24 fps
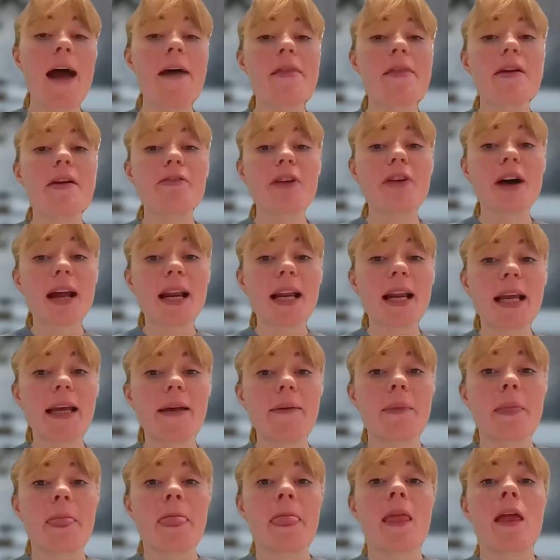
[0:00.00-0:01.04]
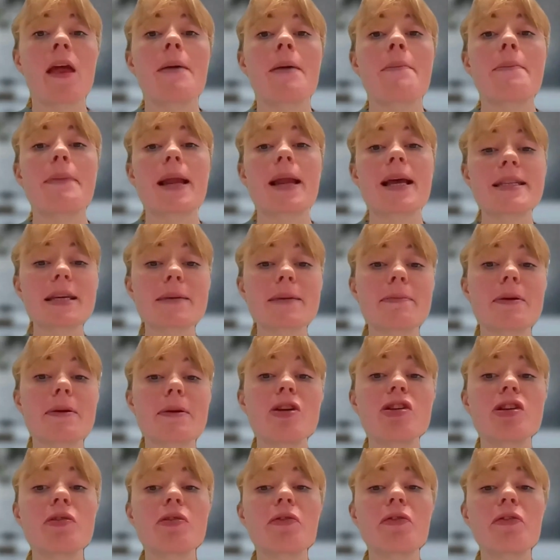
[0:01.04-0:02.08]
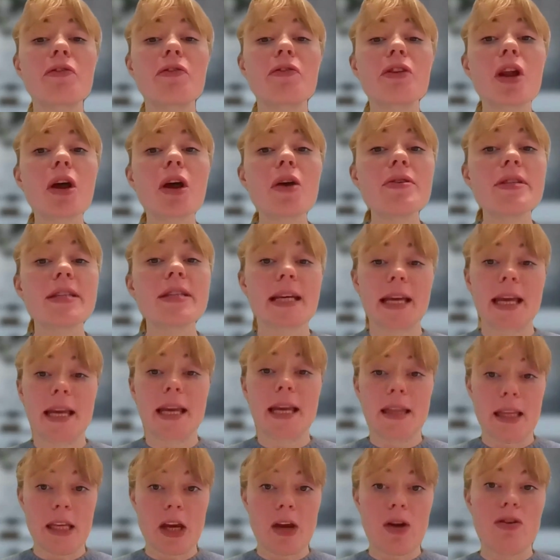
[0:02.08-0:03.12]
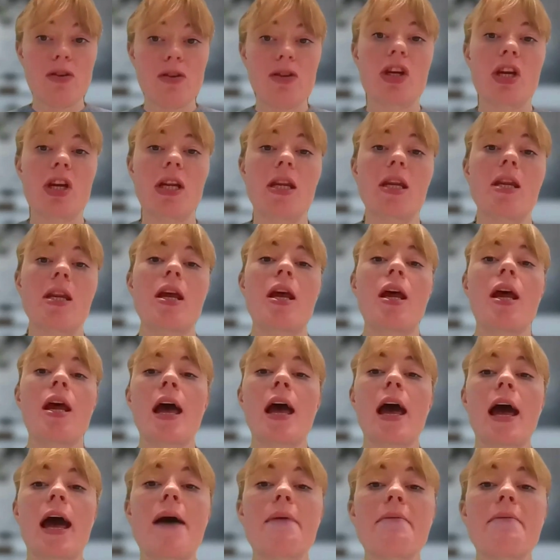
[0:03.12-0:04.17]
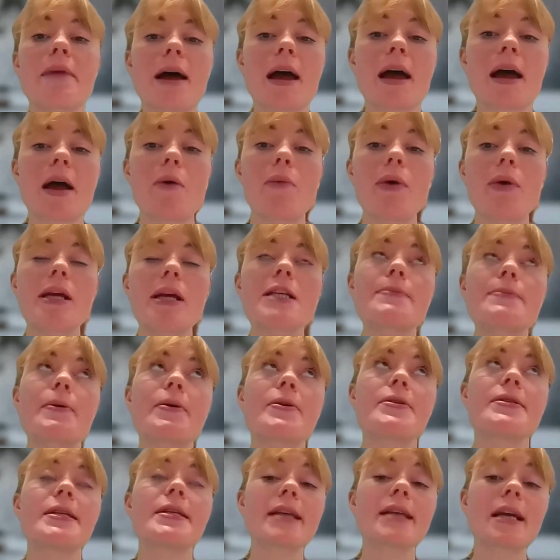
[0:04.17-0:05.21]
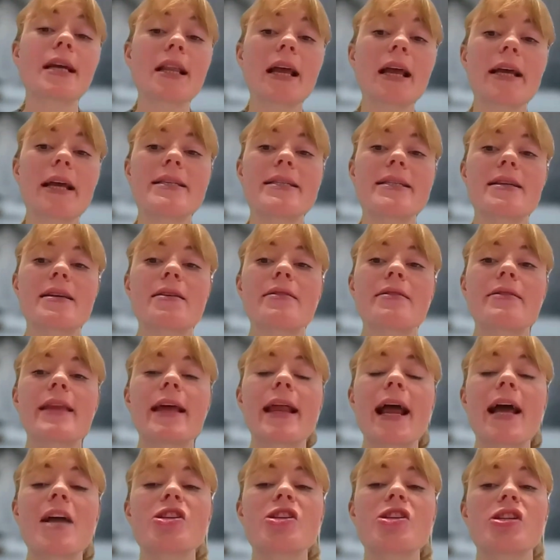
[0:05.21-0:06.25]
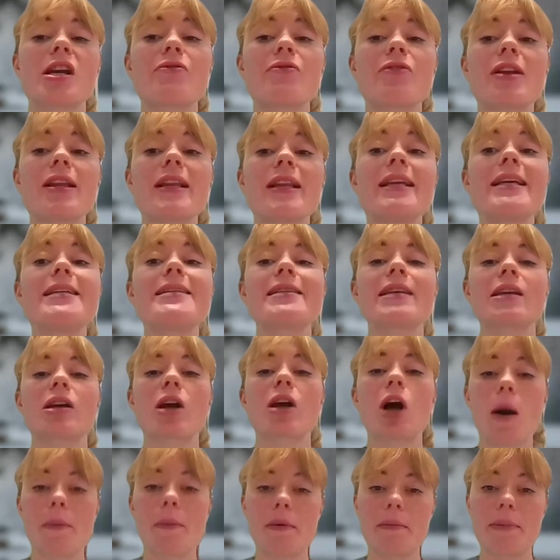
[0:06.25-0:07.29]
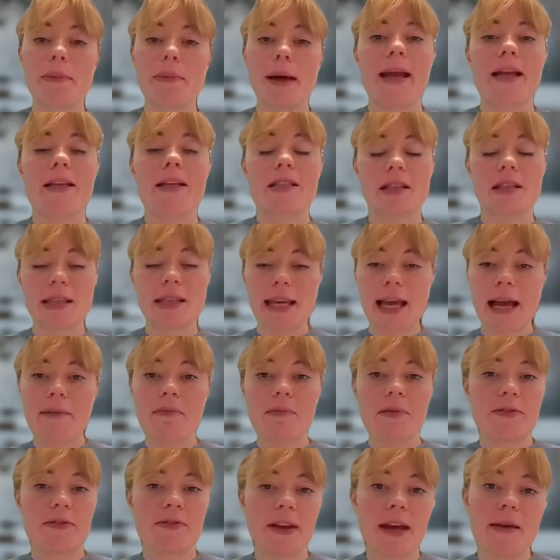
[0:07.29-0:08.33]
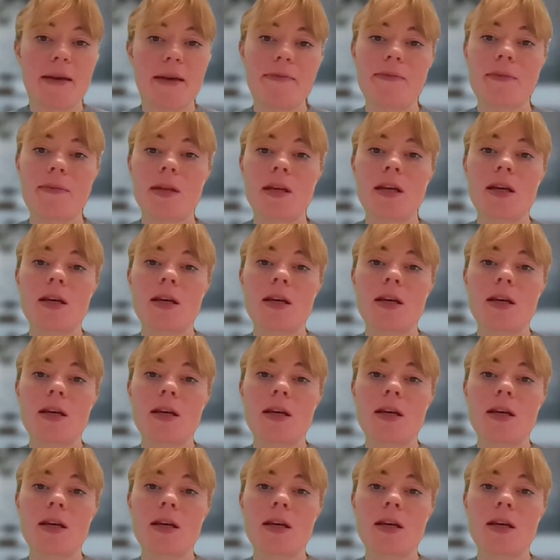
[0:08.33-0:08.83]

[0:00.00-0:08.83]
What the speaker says: And then finally, plastic pollution floating in the ocean, when exposed to sunlight, then actually can release the carbon back into the atmosphere.